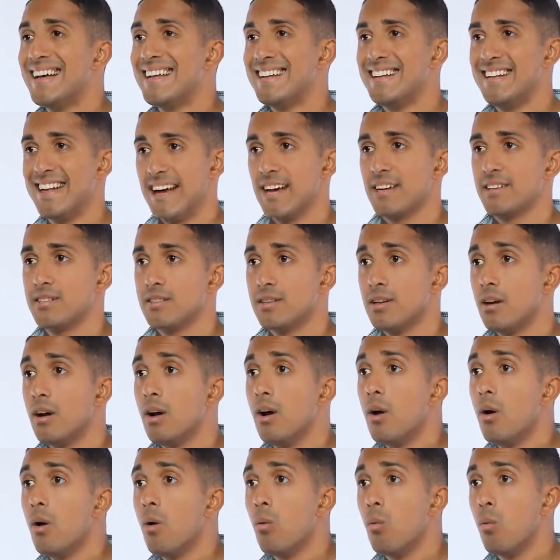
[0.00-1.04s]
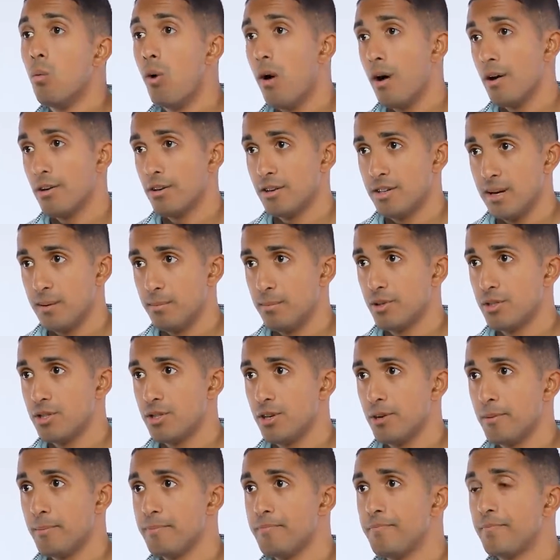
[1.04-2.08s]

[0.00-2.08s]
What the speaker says: Next, water temperature.